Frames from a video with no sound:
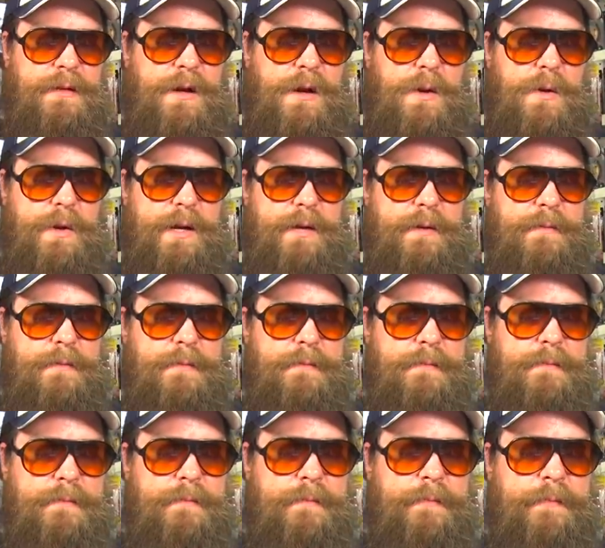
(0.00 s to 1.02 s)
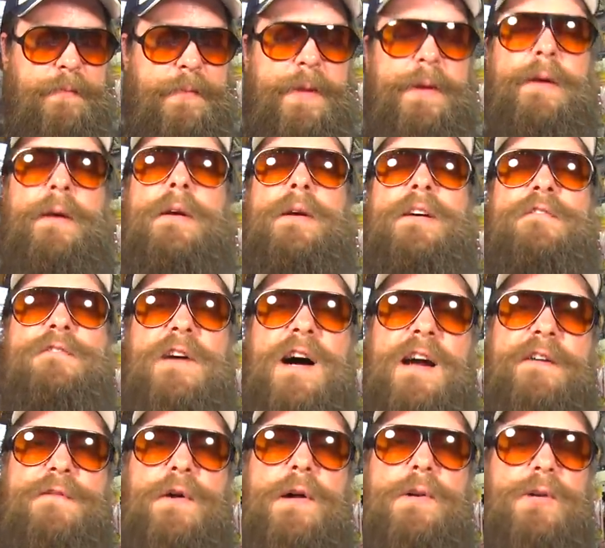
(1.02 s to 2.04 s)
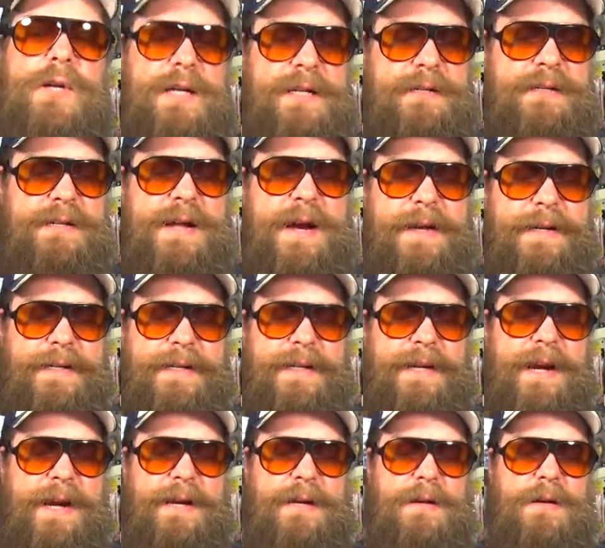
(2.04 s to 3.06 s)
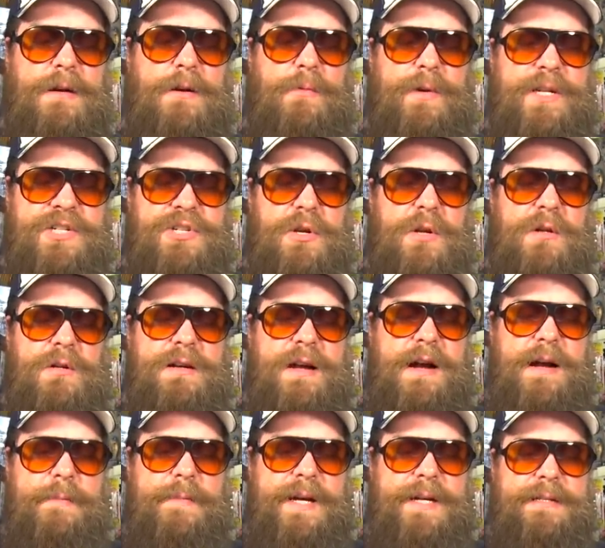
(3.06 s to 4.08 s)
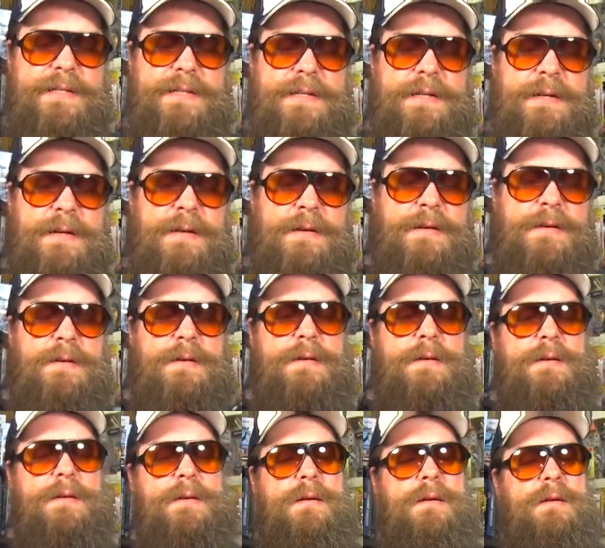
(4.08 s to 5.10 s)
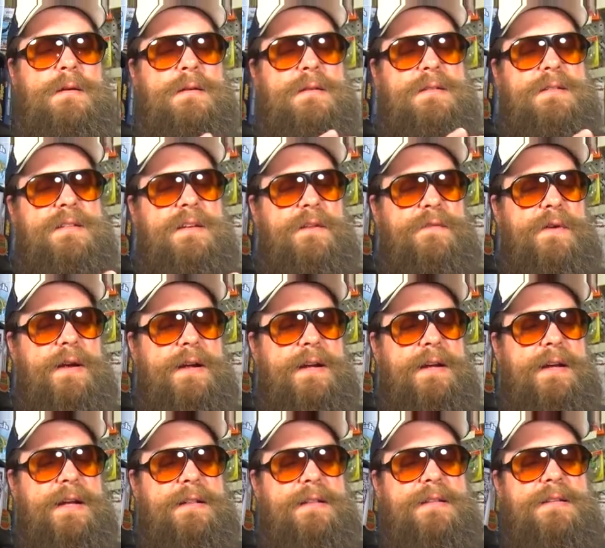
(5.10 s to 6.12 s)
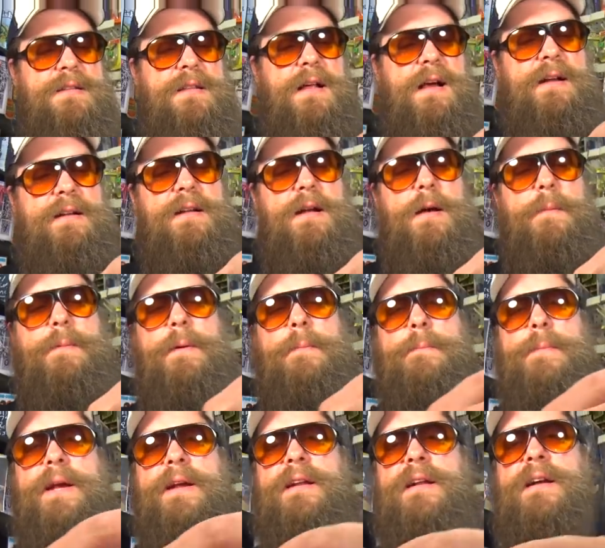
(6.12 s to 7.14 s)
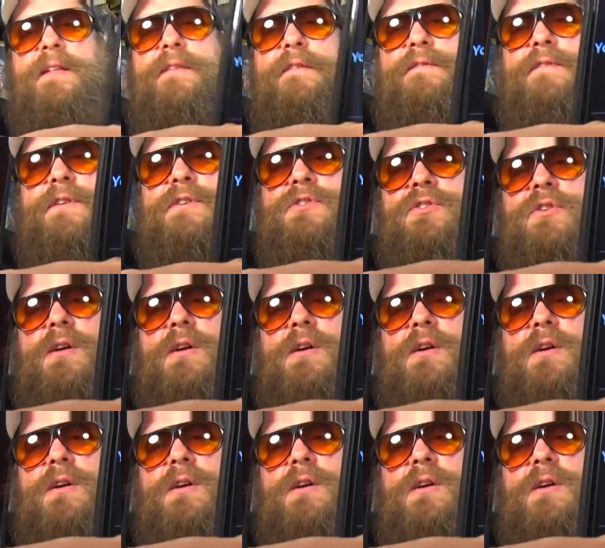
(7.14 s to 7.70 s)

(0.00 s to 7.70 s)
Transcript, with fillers: going. 598 original comments. Let's see if I can get this lined up and pick it on the first